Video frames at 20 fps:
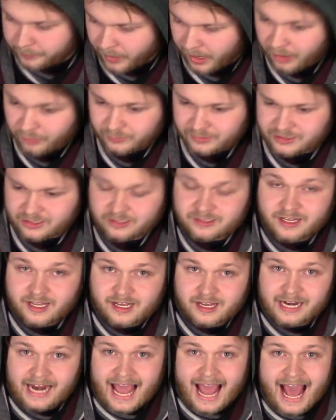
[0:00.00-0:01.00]
I always look
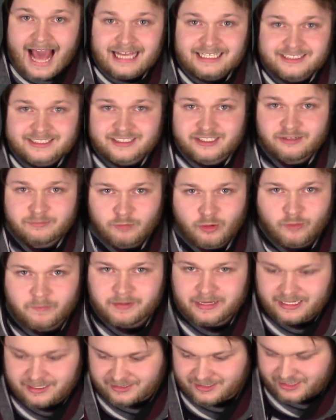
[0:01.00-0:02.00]
like an Eskimo
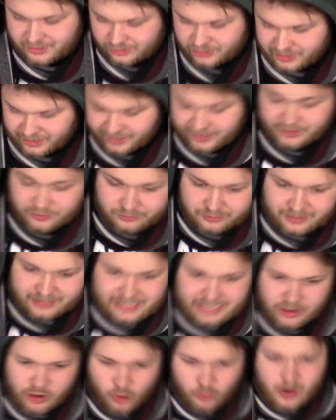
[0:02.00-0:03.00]
because there's
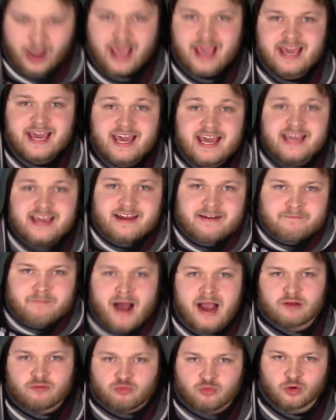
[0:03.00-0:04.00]
literally no heat in
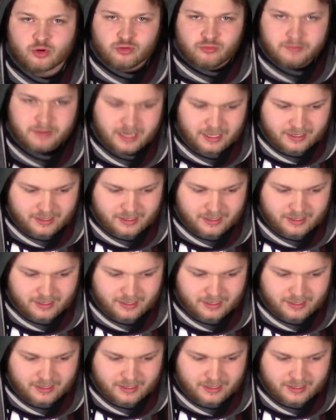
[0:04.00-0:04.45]
my room.